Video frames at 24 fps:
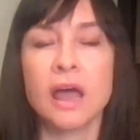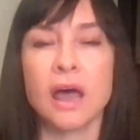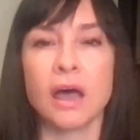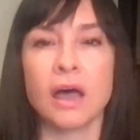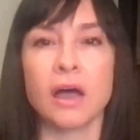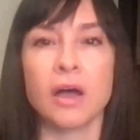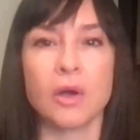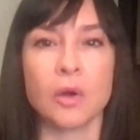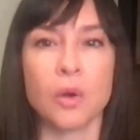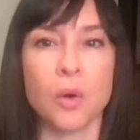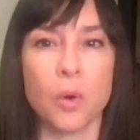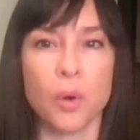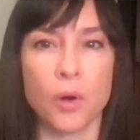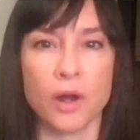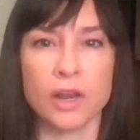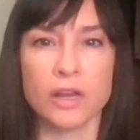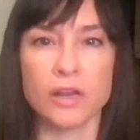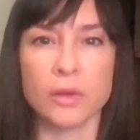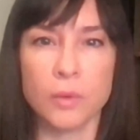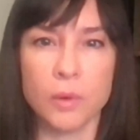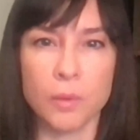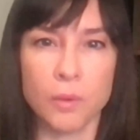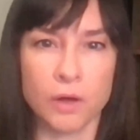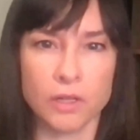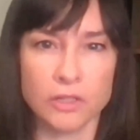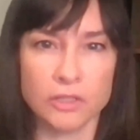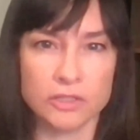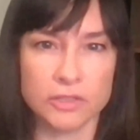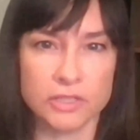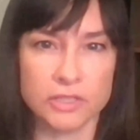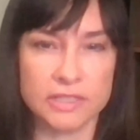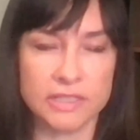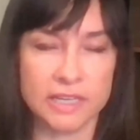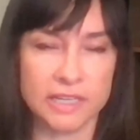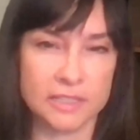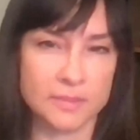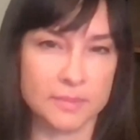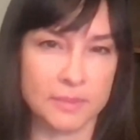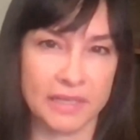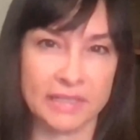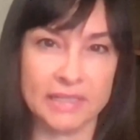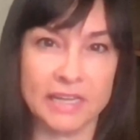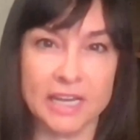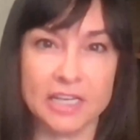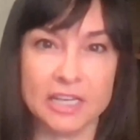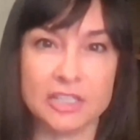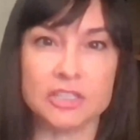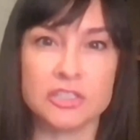uh, according to what Wall Street's
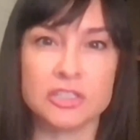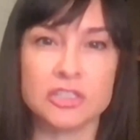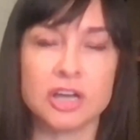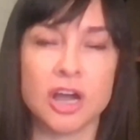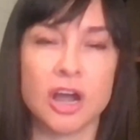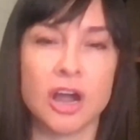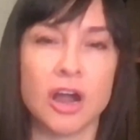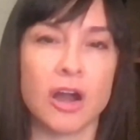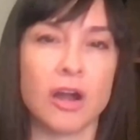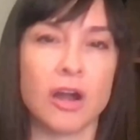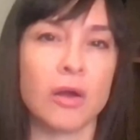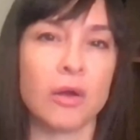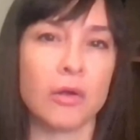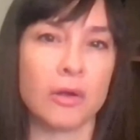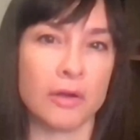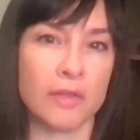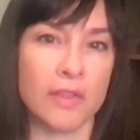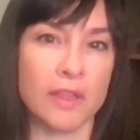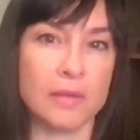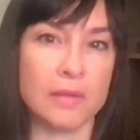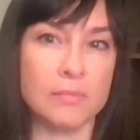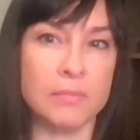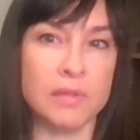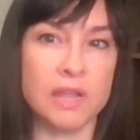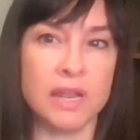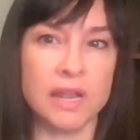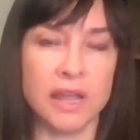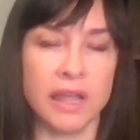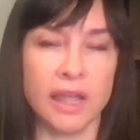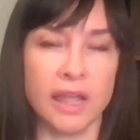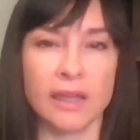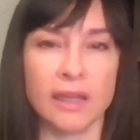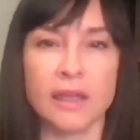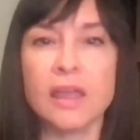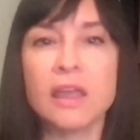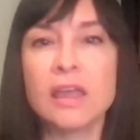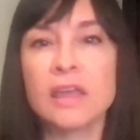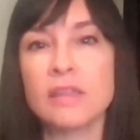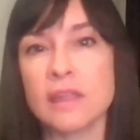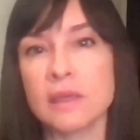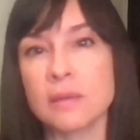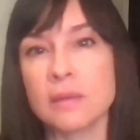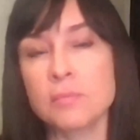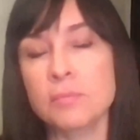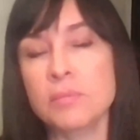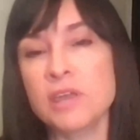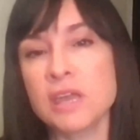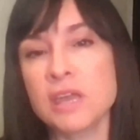expectations are or are they beating?
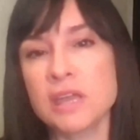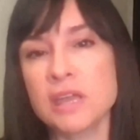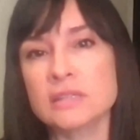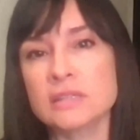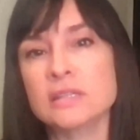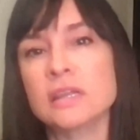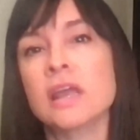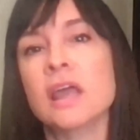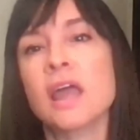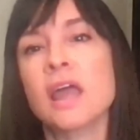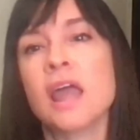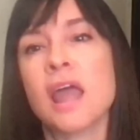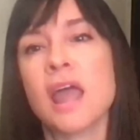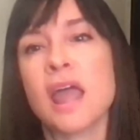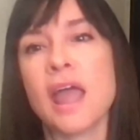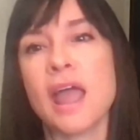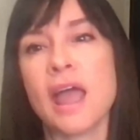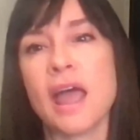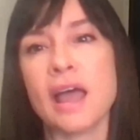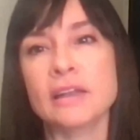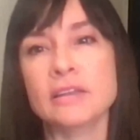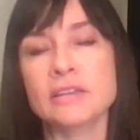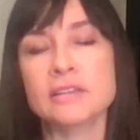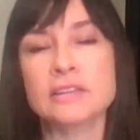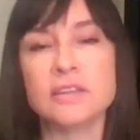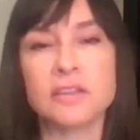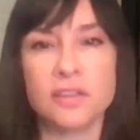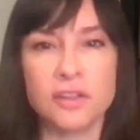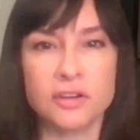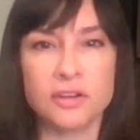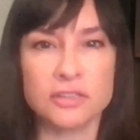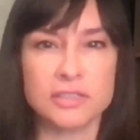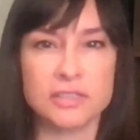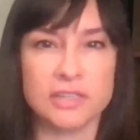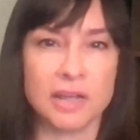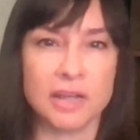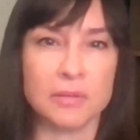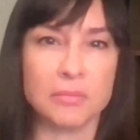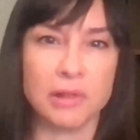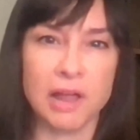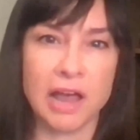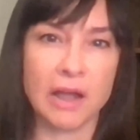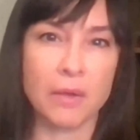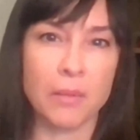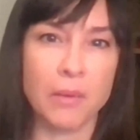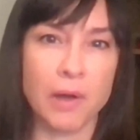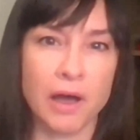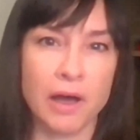They beat and they're saying
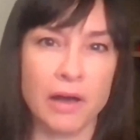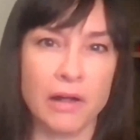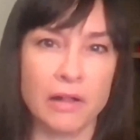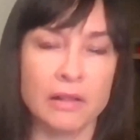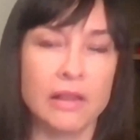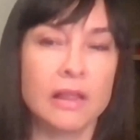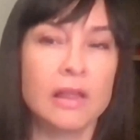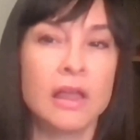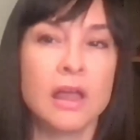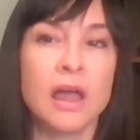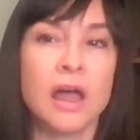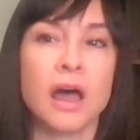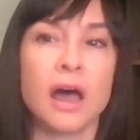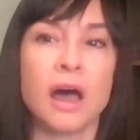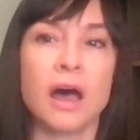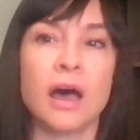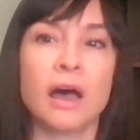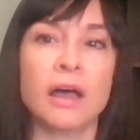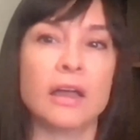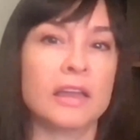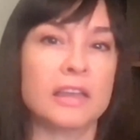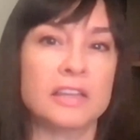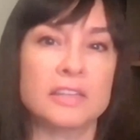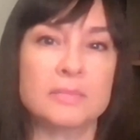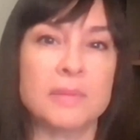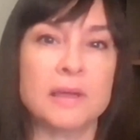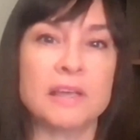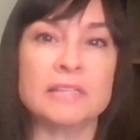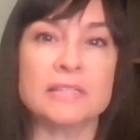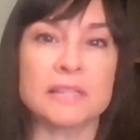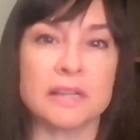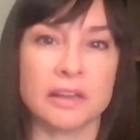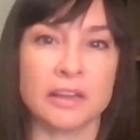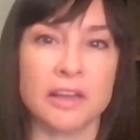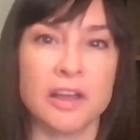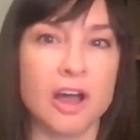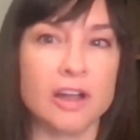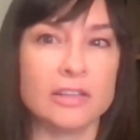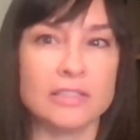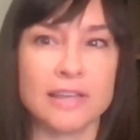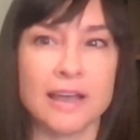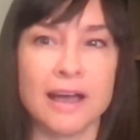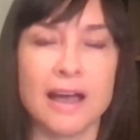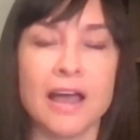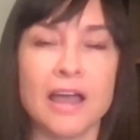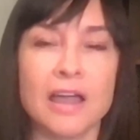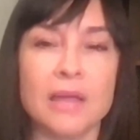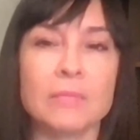Blackwell uh, is basically on
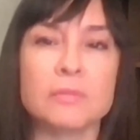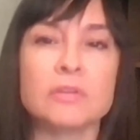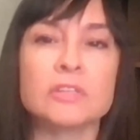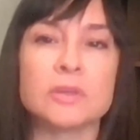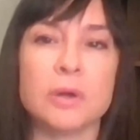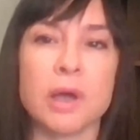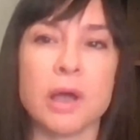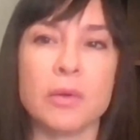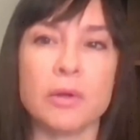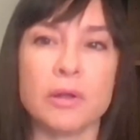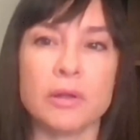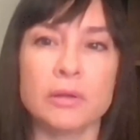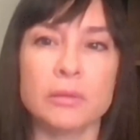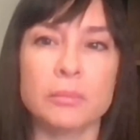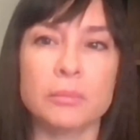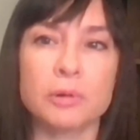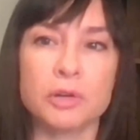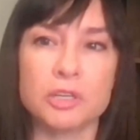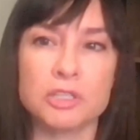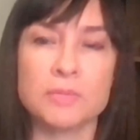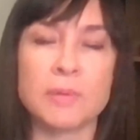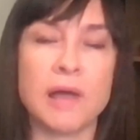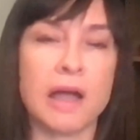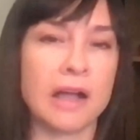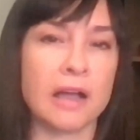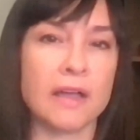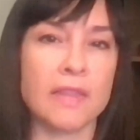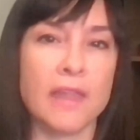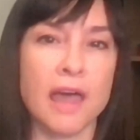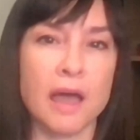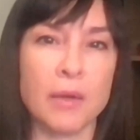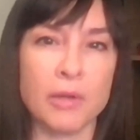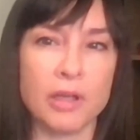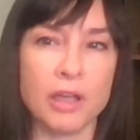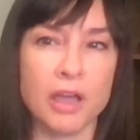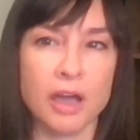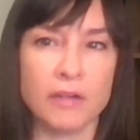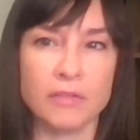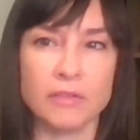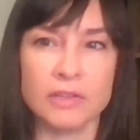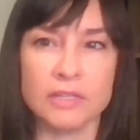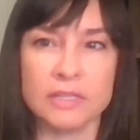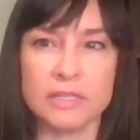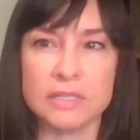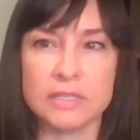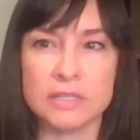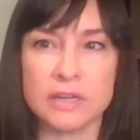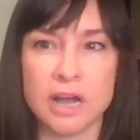time. So I would push back on that. We cover
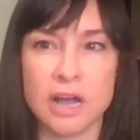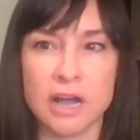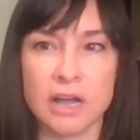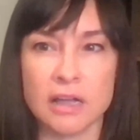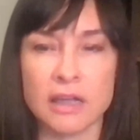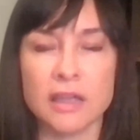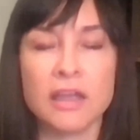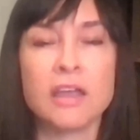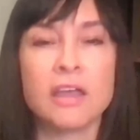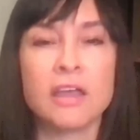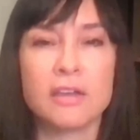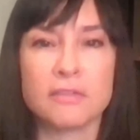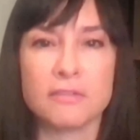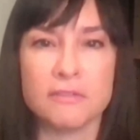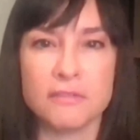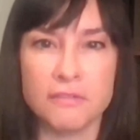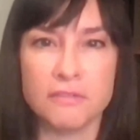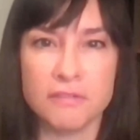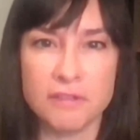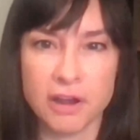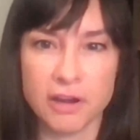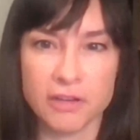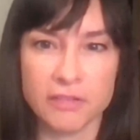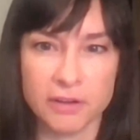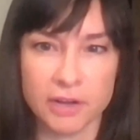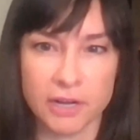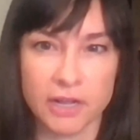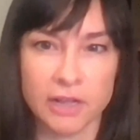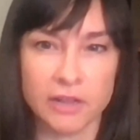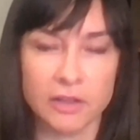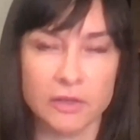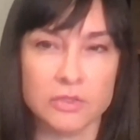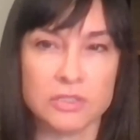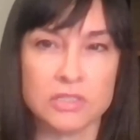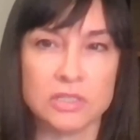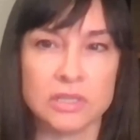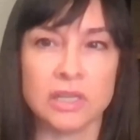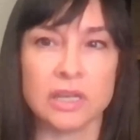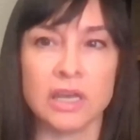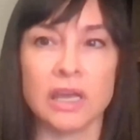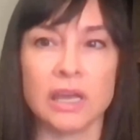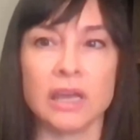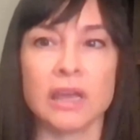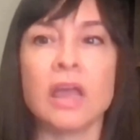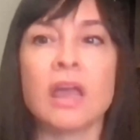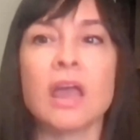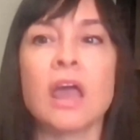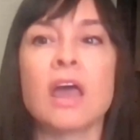this stock very, very
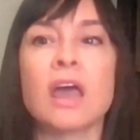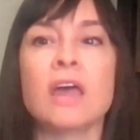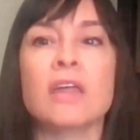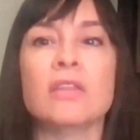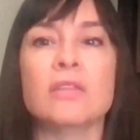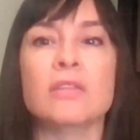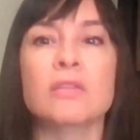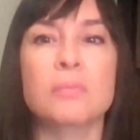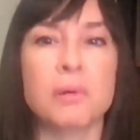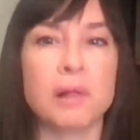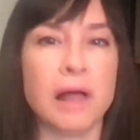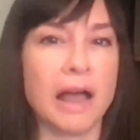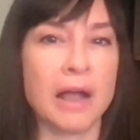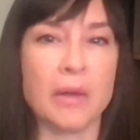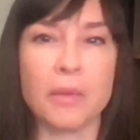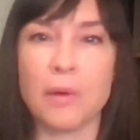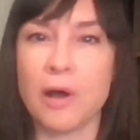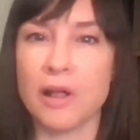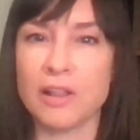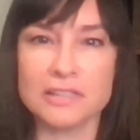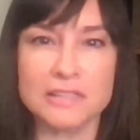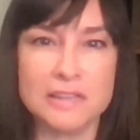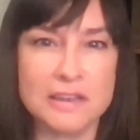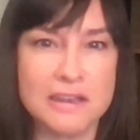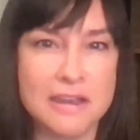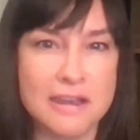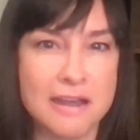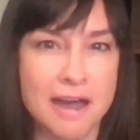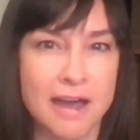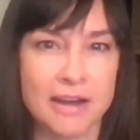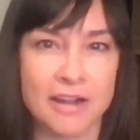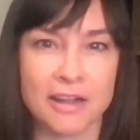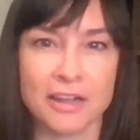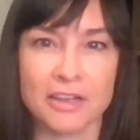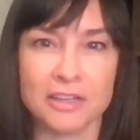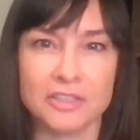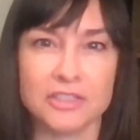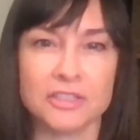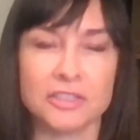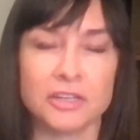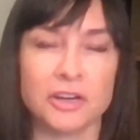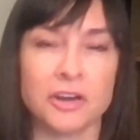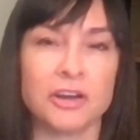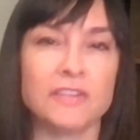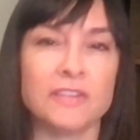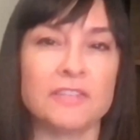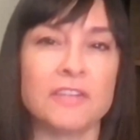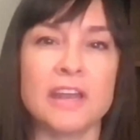closely. Blackwell is not a
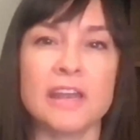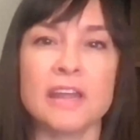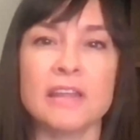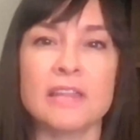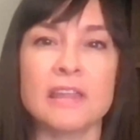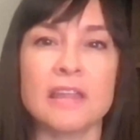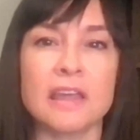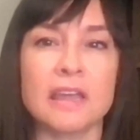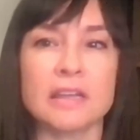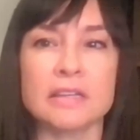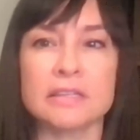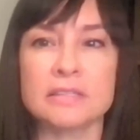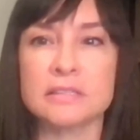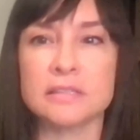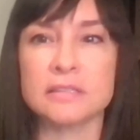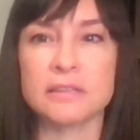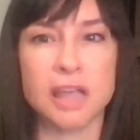concern. If anything, it's